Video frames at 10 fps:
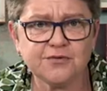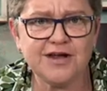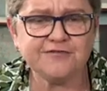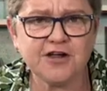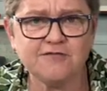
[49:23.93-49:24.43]
the
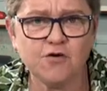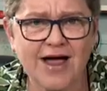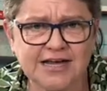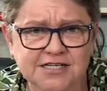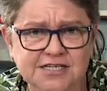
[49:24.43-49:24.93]
leftover
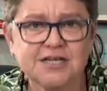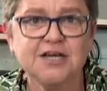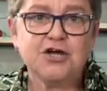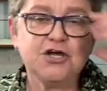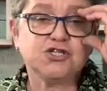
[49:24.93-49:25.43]
waste?
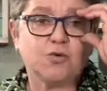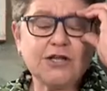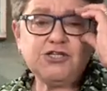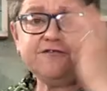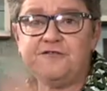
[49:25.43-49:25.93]
So
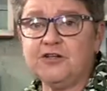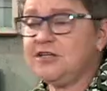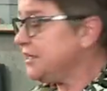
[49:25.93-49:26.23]
once you've filled